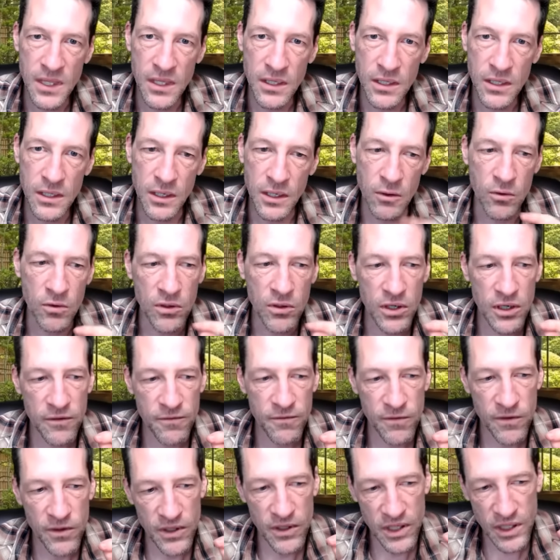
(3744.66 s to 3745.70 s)
Now,
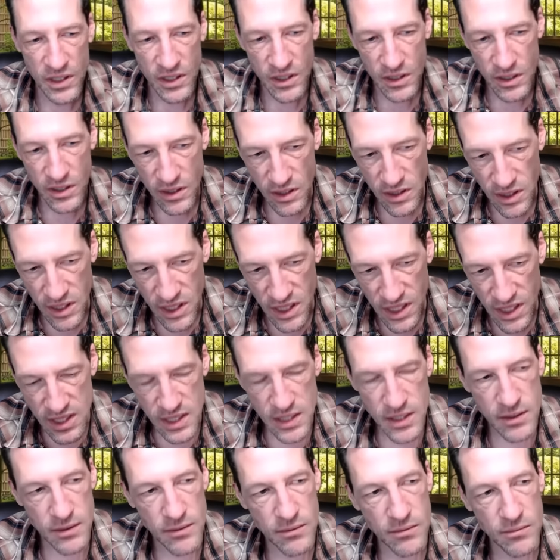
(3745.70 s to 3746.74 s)
if
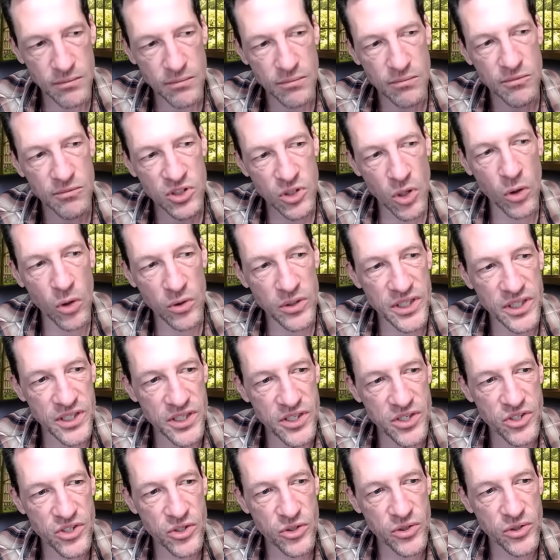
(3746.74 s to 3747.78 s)
he scolded
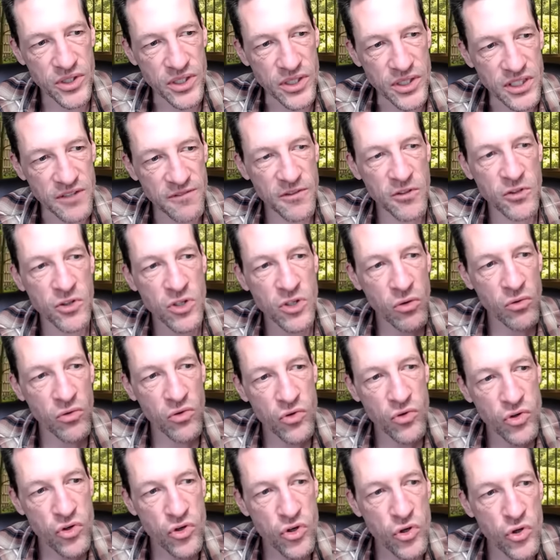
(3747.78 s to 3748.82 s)
his students if you
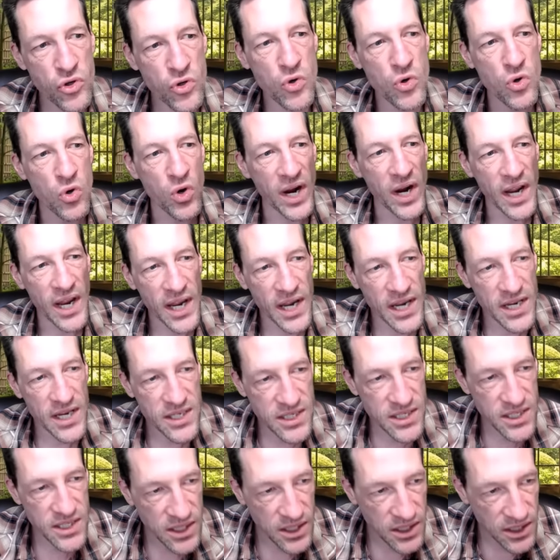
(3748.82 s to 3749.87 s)
don't do
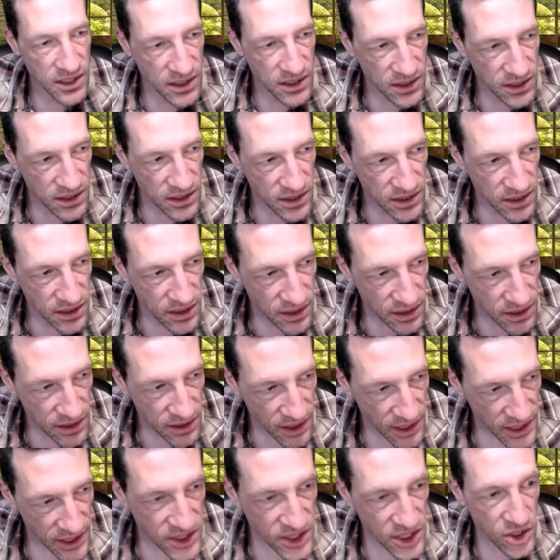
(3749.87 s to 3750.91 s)
as
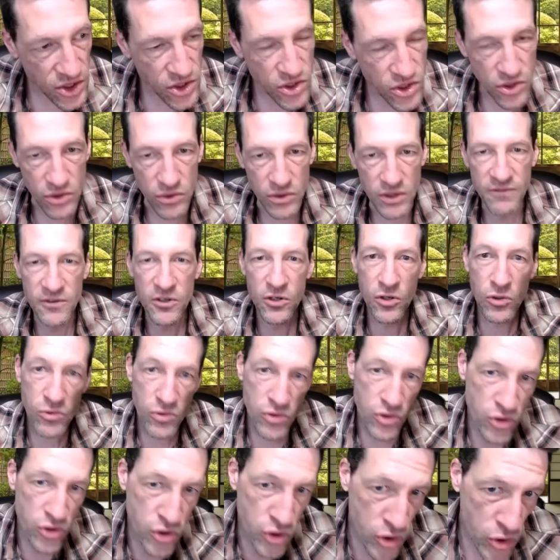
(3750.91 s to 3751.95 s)
I teach you, if you
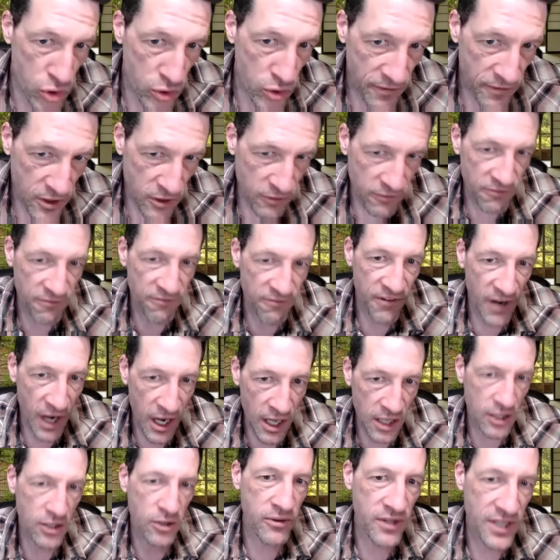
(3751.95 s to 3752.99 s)
don't do, if you don't
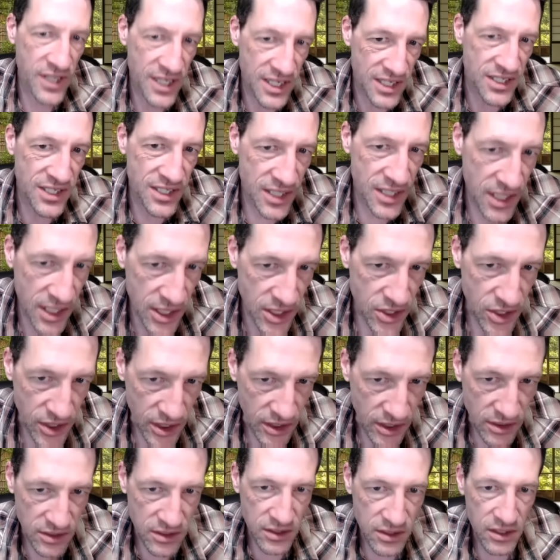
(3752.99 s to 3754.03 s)
follow these
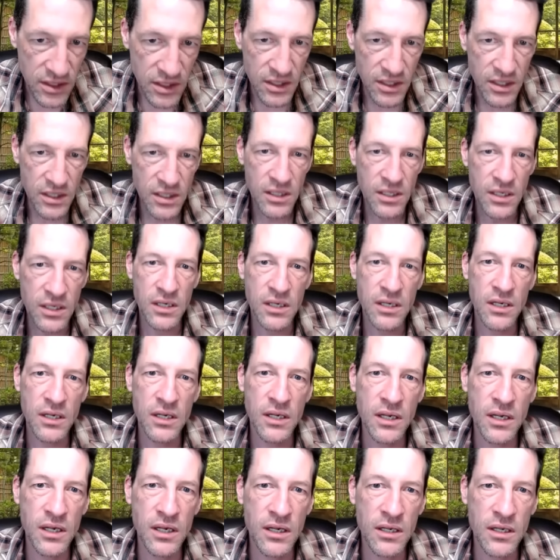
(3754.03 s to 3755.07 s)
teachings,
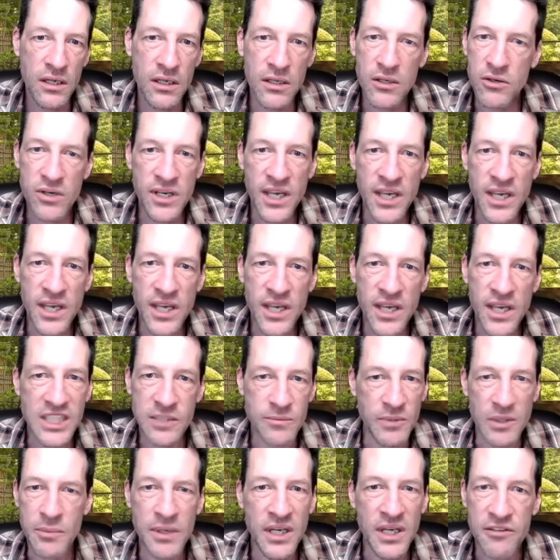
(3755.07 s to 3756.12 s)
you can't
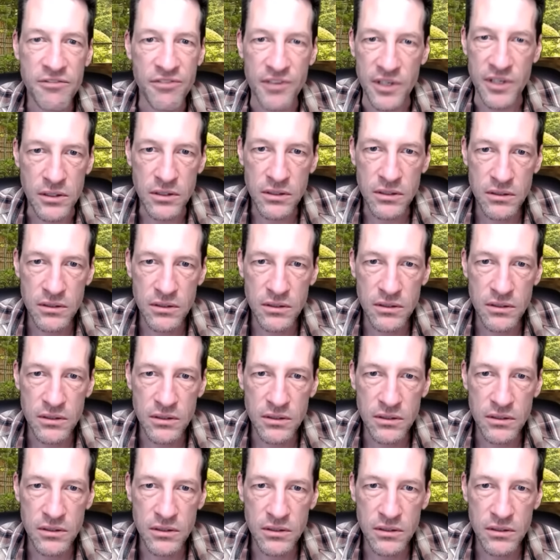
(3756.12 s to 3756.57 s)
possibly benefit.